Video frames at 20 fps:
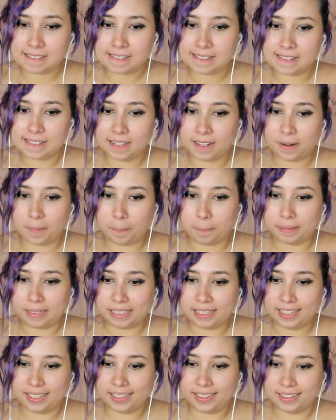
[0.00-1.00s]
Not a
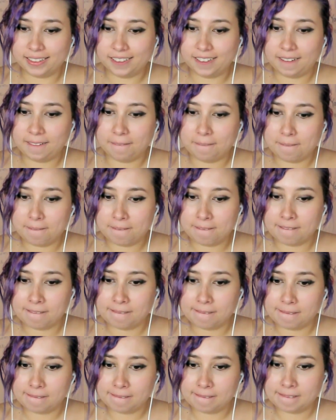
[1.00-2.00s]
plane.
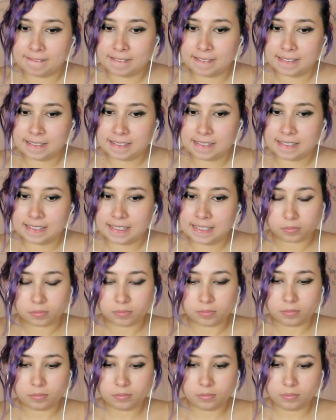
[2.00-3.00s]

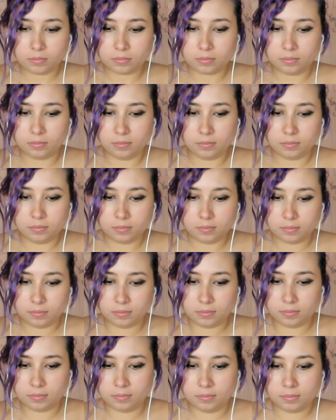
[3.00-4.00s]

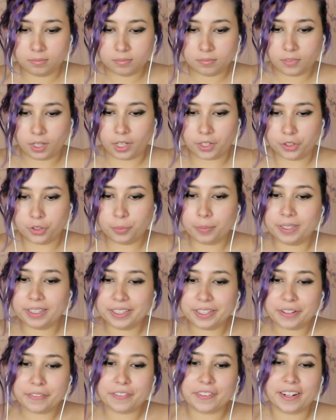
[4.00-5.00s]
Can you
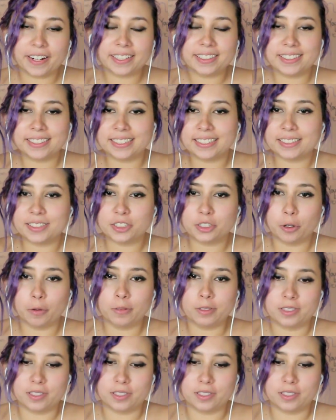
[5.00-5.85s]
believe that I didn't know